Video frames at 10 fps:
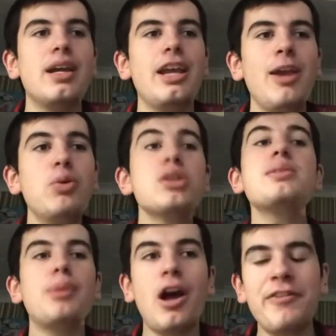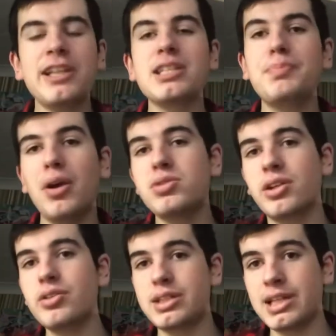it wasn't perfect, but it was a
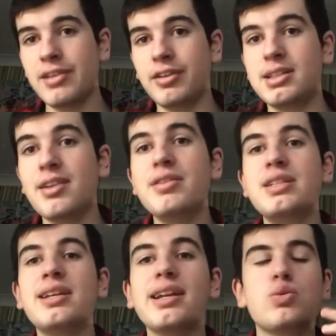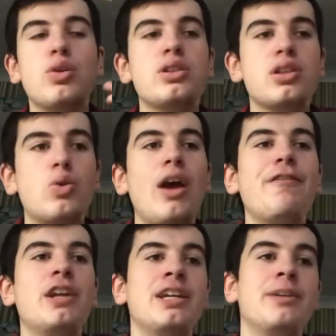good series. Series 6 was quite
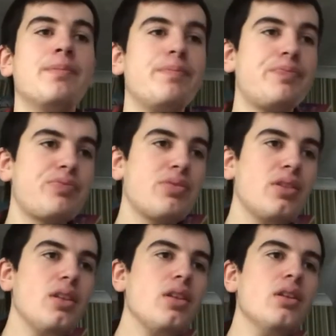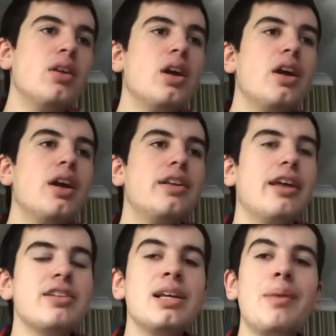funny.
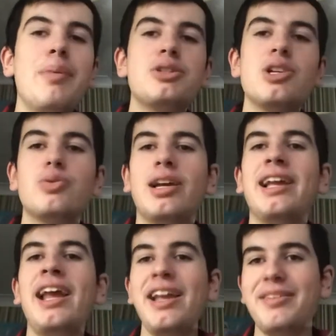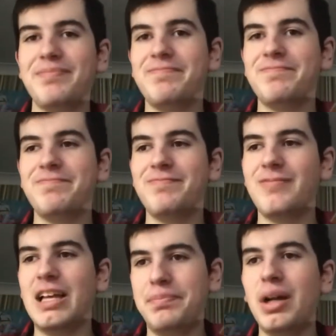There are some episodes which I hate,
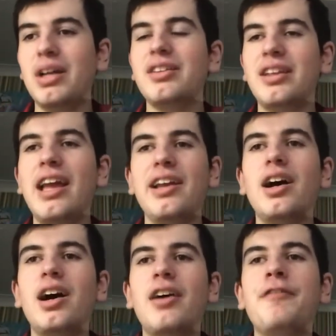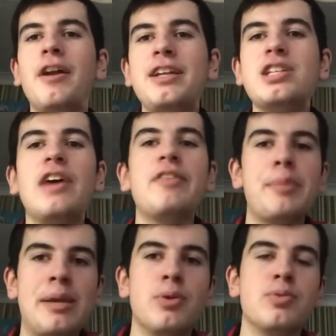but they are funny to other
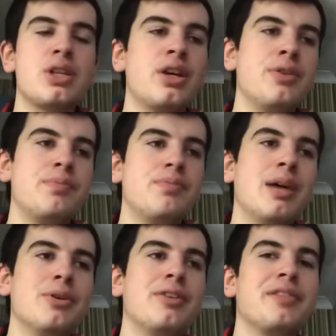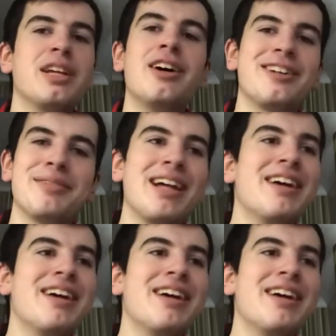people, so I'm not even going to argue with